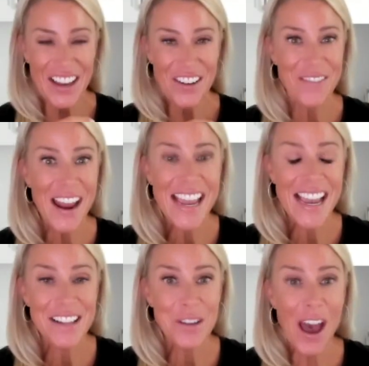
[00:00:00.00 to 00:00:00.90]

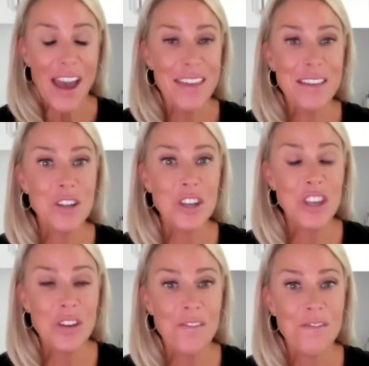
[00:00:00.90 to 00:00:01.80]
Right. So I think it's
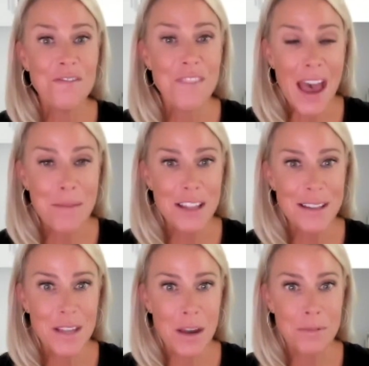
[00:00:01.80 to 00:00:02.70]
a
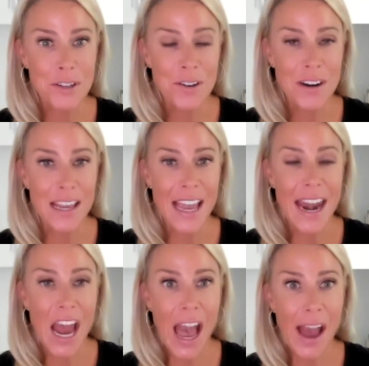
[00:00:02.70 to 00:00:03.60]
fabulous opportunity,
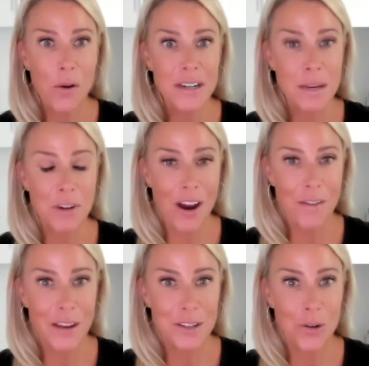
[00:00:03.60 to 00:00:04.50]
and our
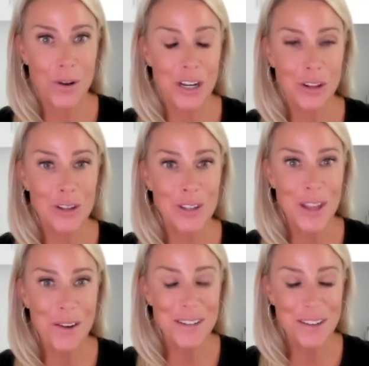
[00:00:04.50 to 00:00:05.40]
demographics are going to look
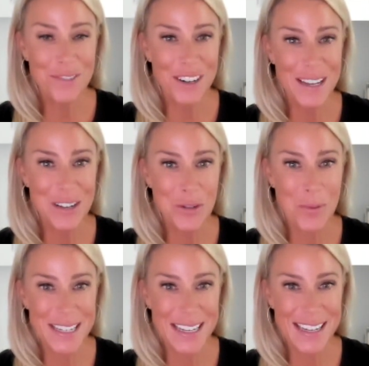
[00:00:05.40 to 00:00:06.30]
so different in
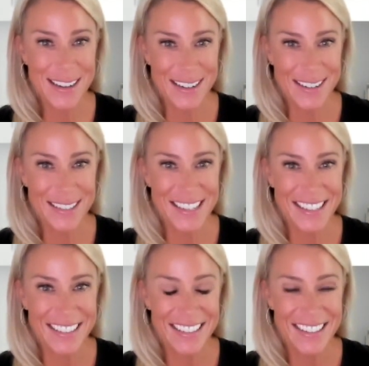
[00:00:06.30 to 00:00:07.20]
twenty years.
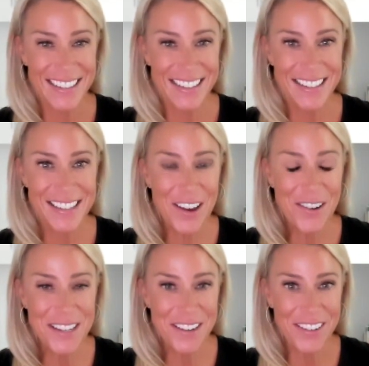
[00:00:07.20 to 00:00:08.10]
Right.
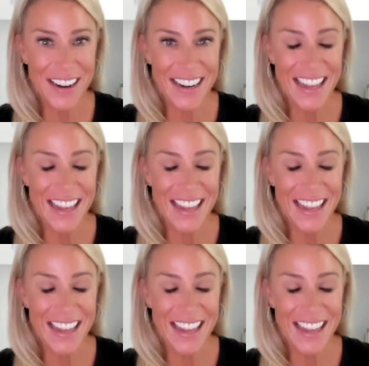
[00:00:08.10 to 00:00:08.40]
So different.